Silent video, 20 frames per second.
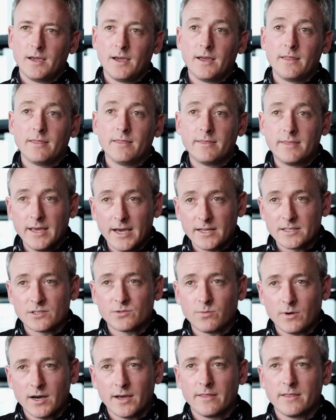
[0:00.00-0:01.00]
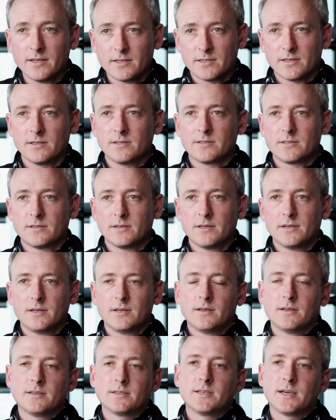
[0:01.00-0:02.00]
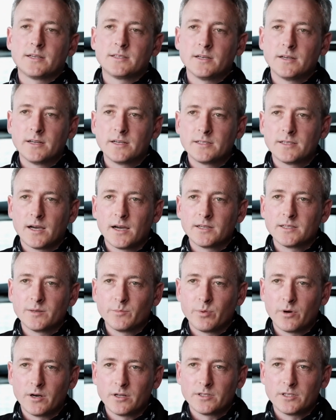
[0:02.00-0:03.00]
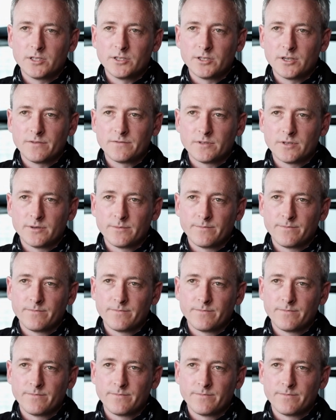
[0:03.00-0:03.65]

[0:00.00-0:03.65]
And that's why this is such an exciting policy shift.